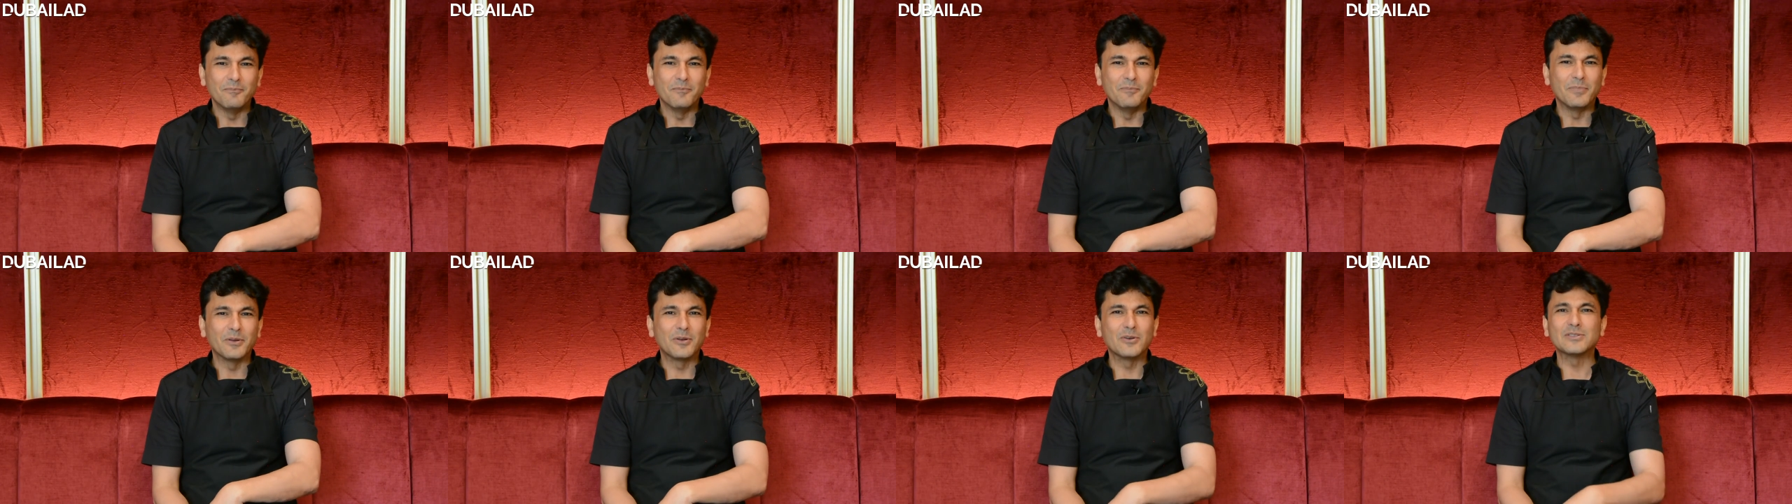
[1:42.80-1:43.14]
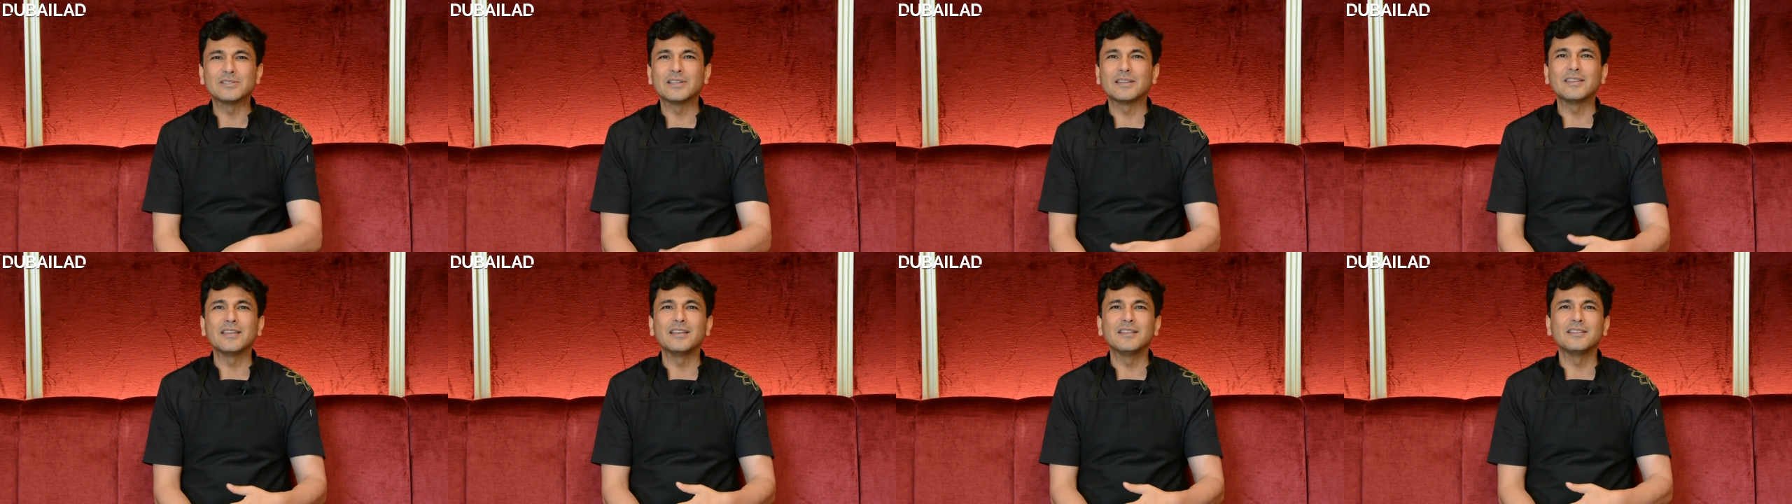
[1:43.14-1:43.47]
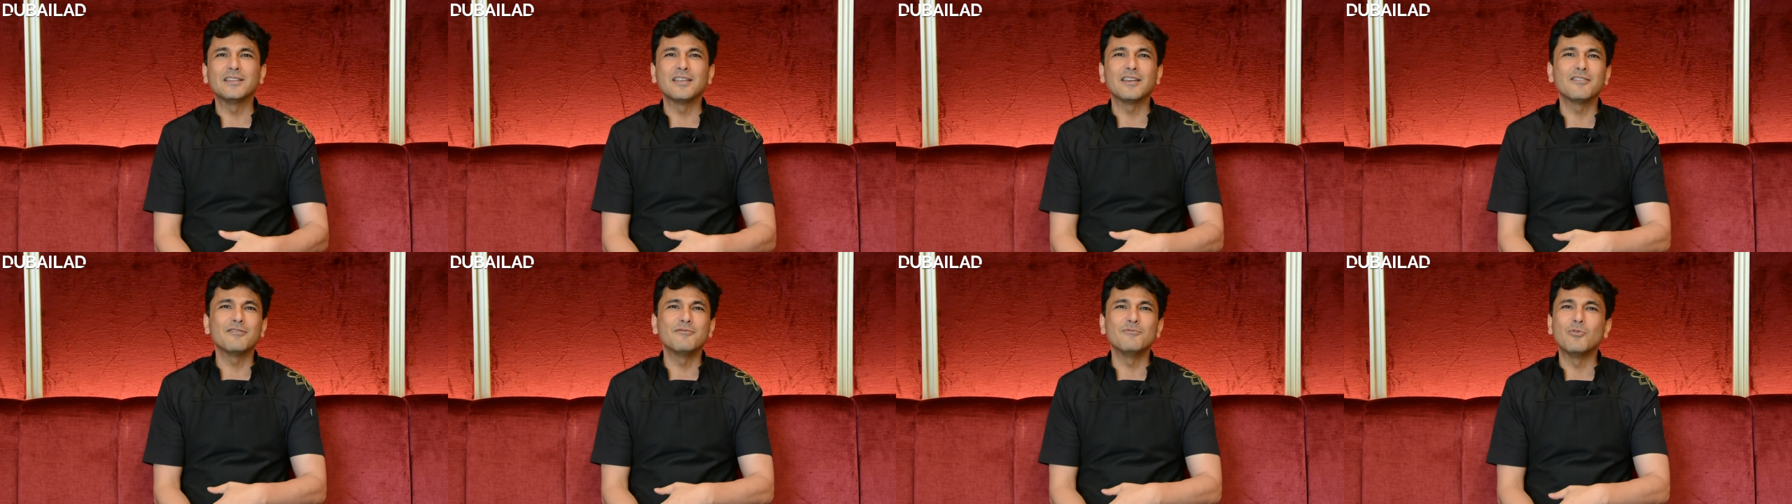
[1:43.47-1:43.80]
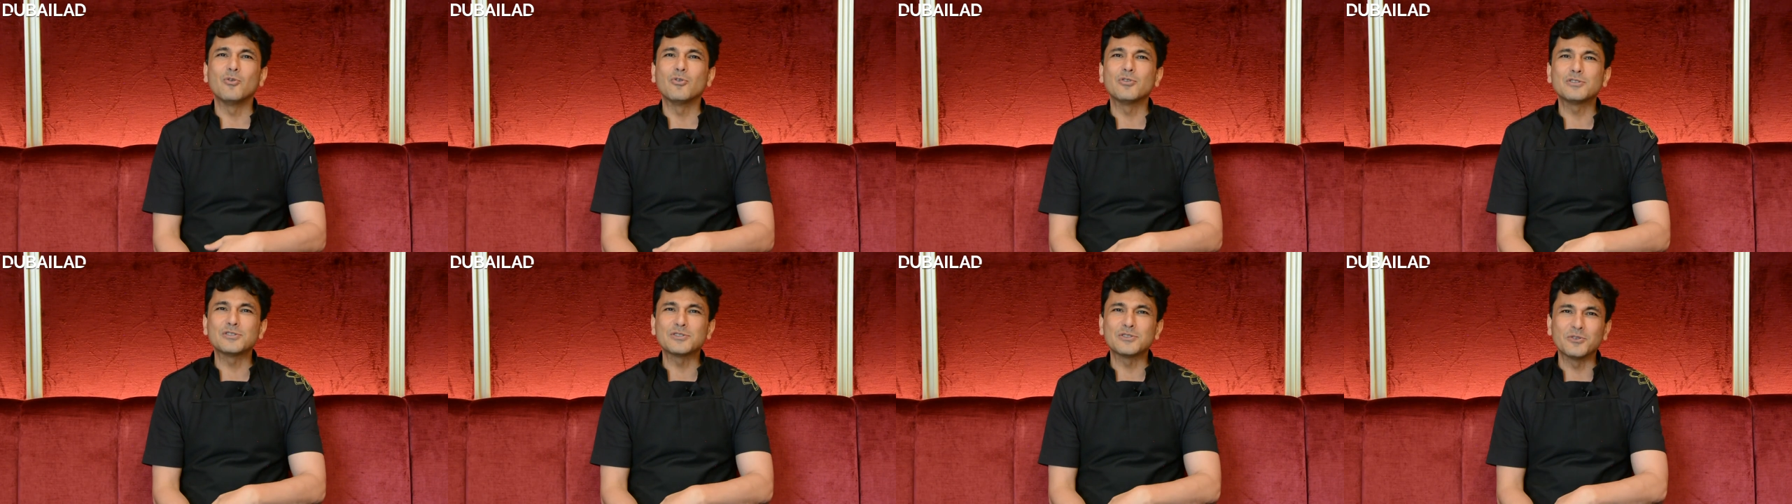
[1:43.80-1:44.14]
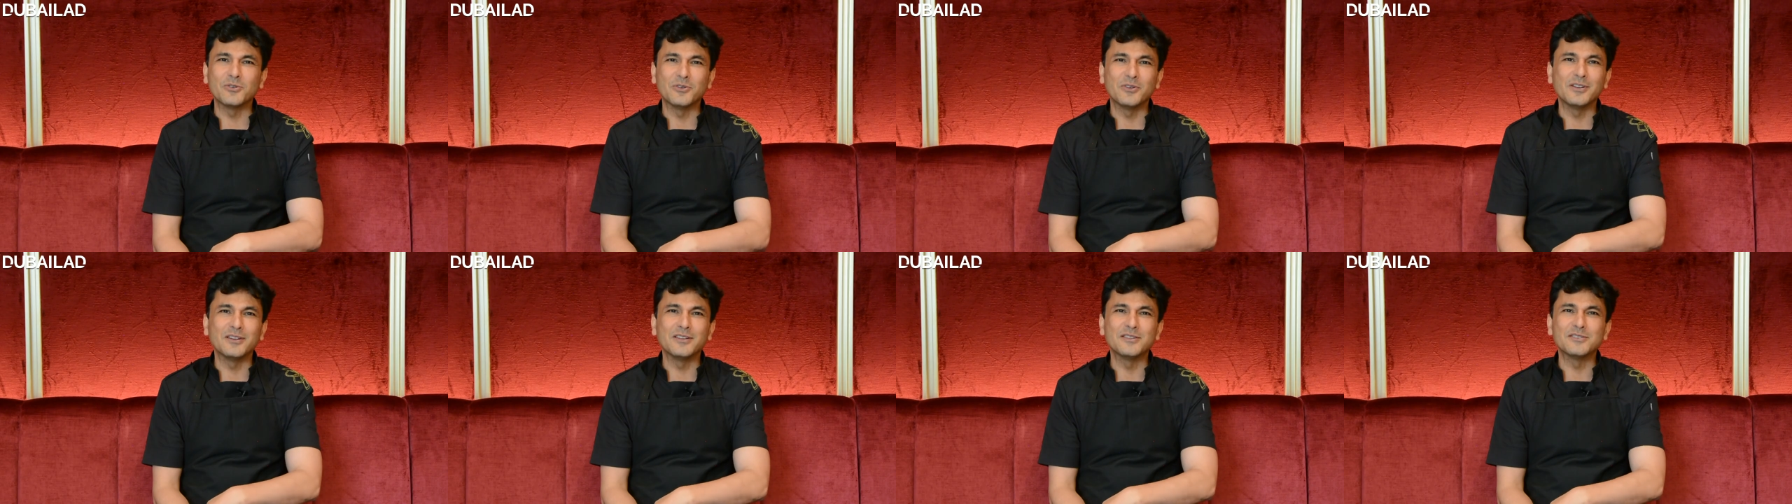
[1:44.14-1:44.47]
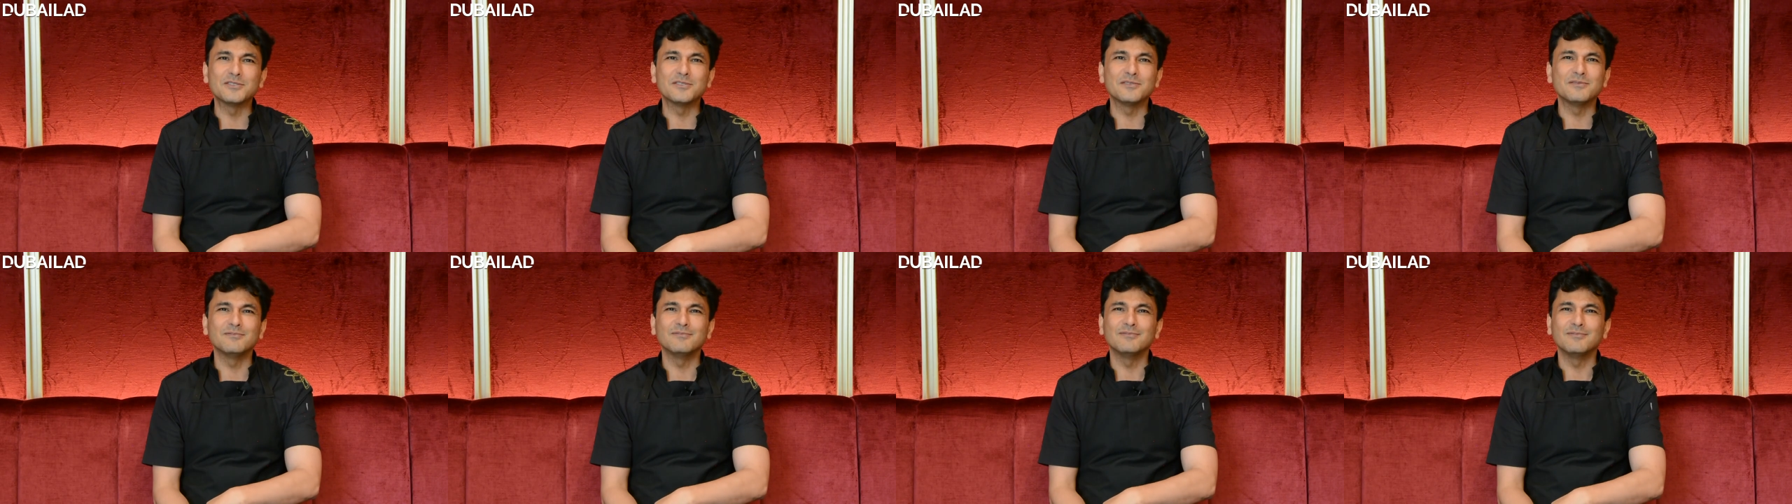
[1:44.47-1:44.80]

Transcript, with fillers: because I think they have more soul, and,